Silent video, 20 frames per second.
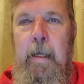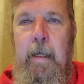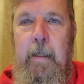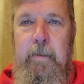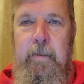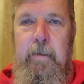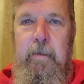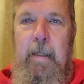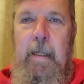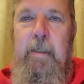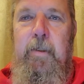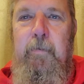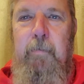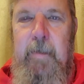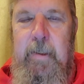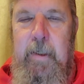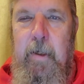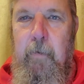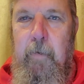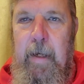Yeah, so that's
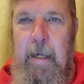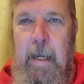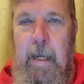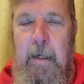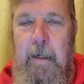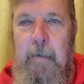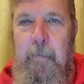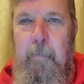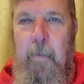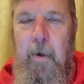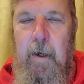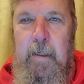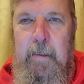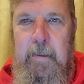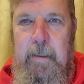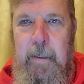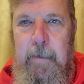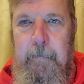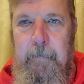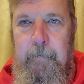what's going on in
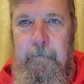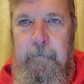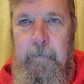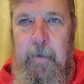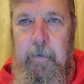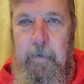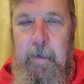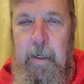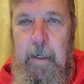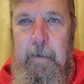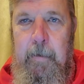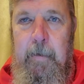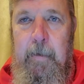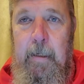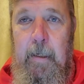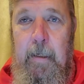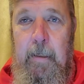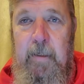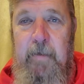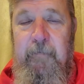Boston. Okay,
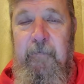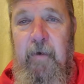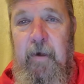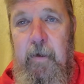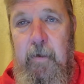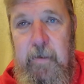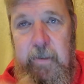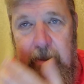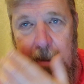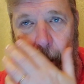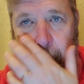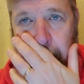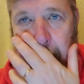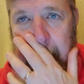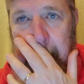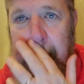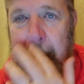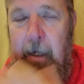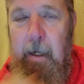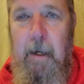now this fire
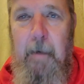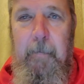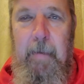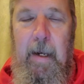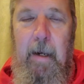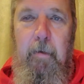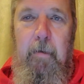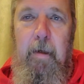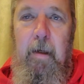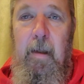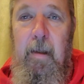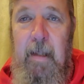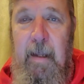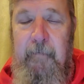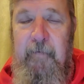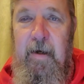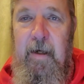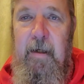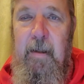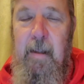started about
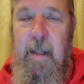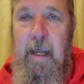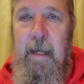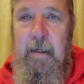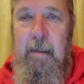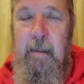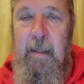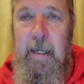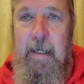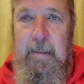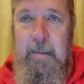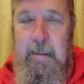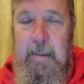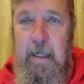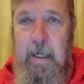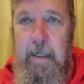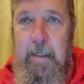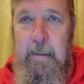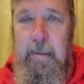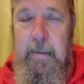11 o'clock last
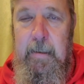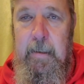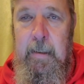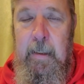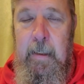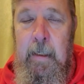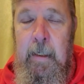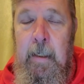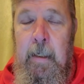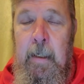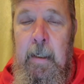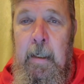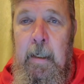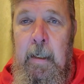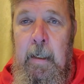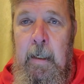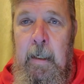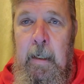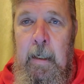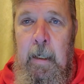night,
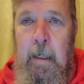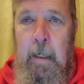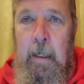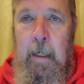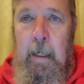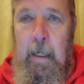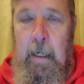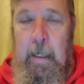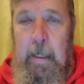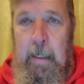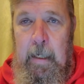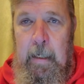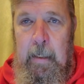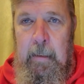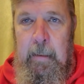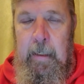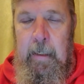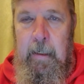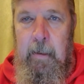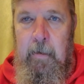
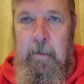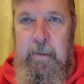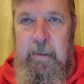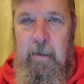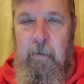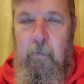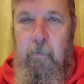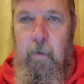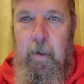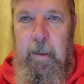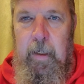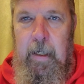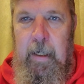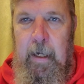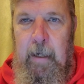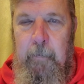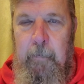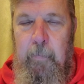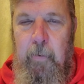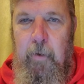and they are still
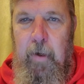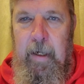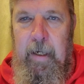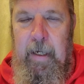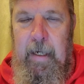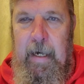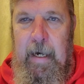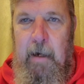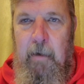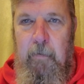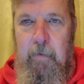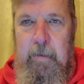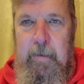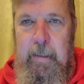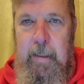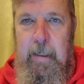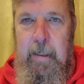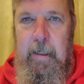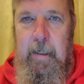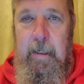working on putting it
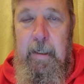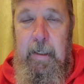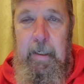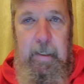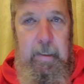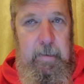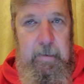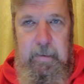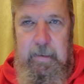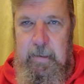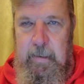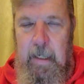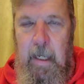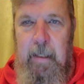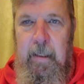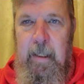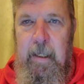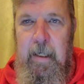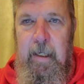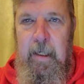out. It's
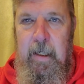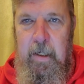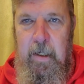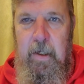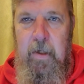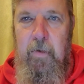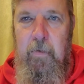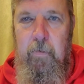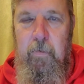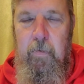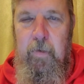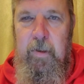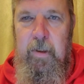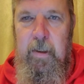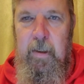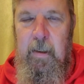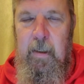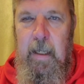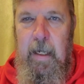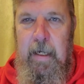nothing
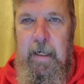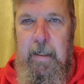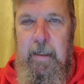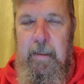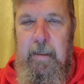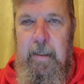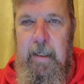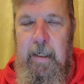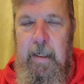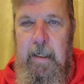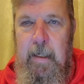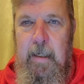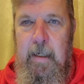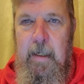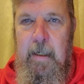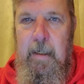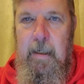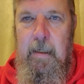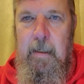huge like the